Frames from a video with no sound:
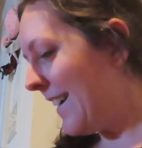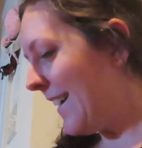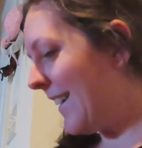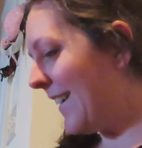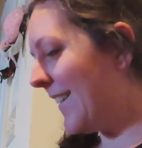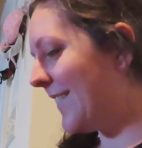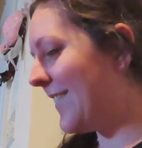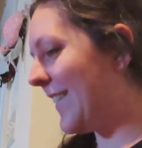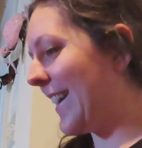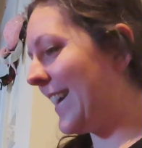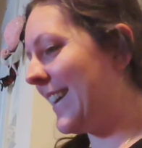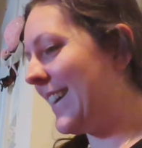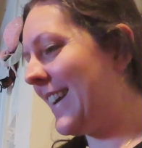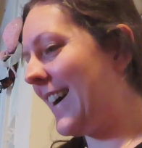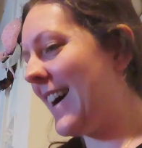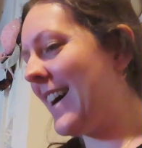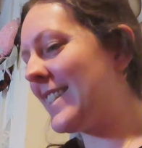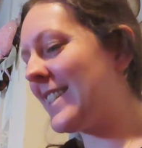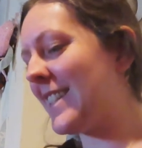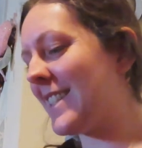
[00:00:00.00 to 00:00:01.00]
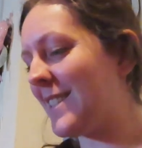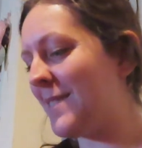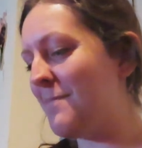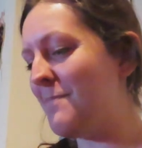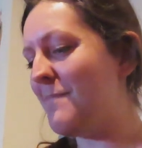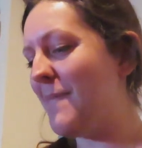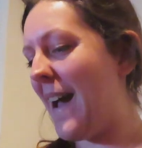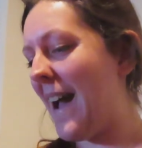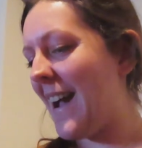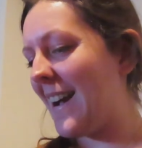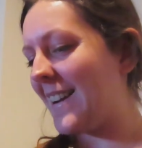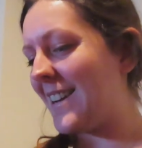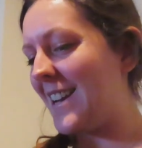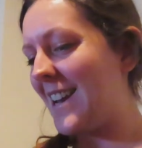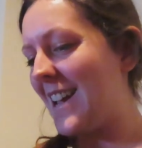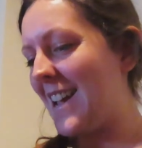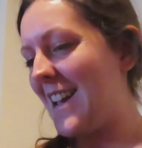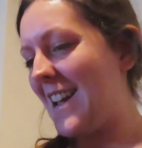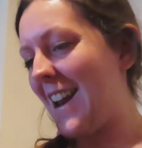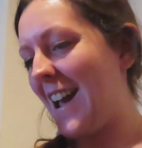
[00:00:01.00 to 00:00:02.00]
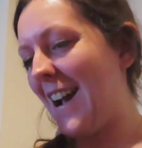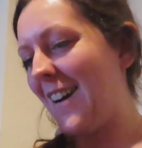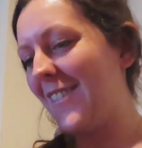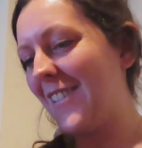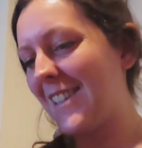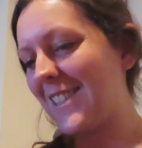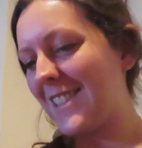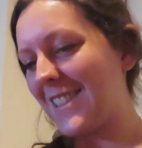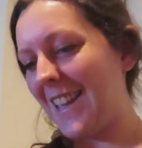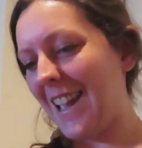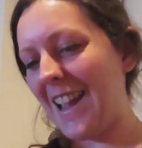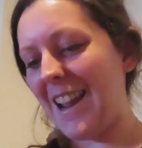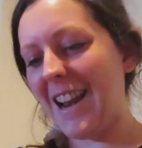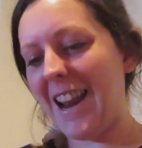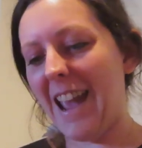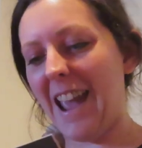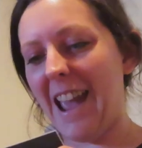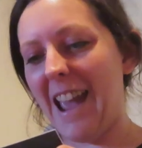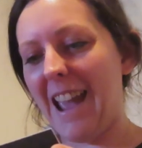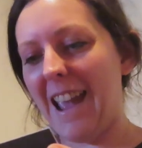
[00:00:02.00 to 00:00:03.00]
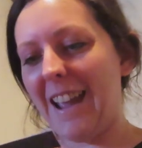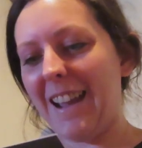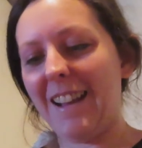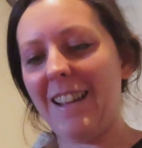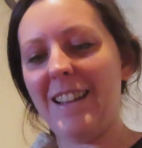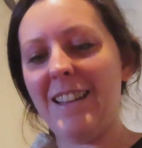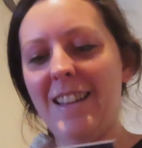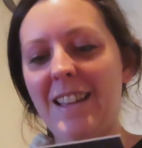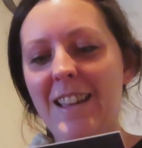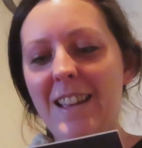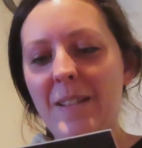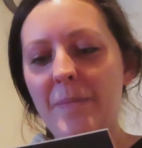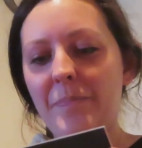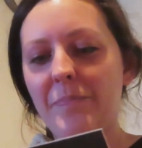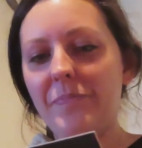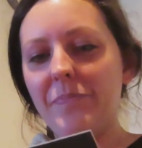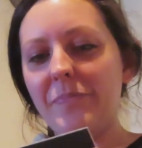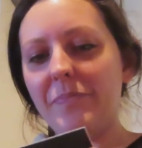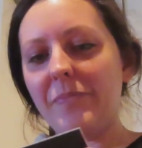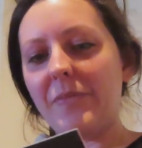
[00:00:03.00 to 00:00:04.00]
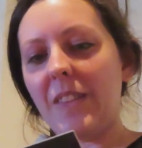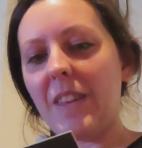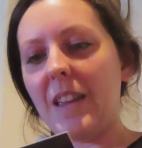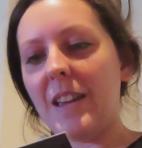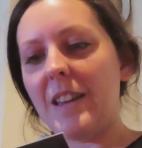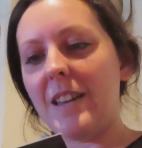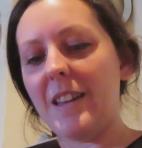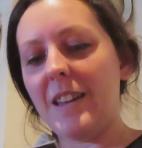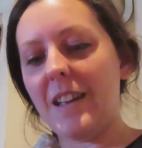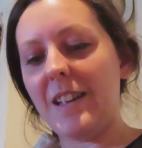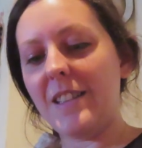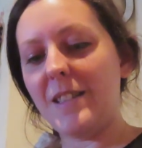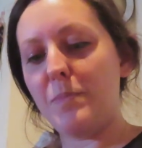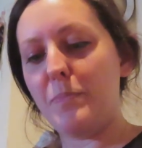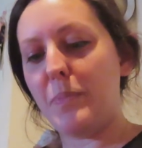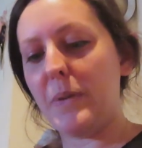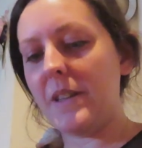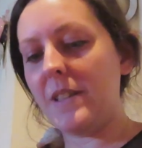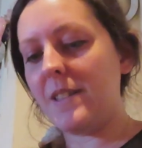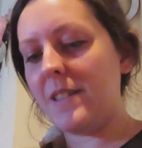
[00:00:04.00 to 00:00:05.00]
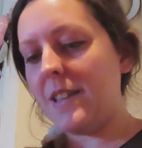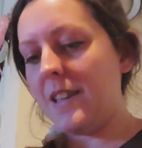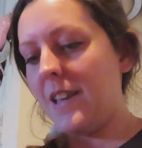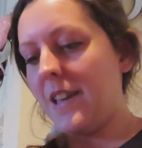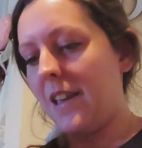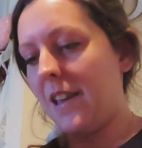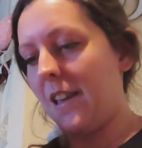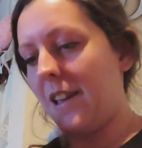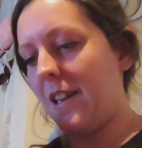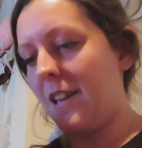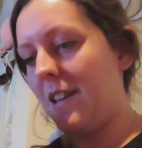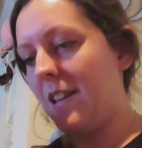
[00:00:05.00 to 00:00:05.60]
Oh my gosh, it's a magnet. How exciting. It's Busy.